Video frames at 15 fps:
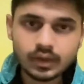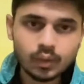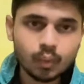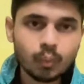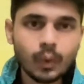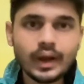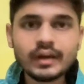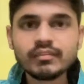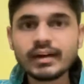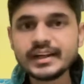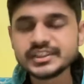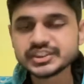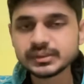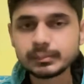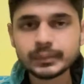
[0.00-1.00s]
worldwide
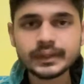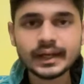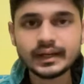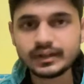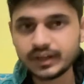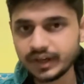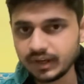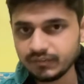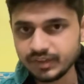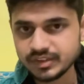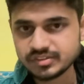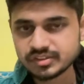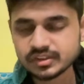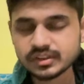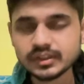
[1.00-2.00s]
shipping and
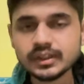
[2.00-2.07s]
tradeways,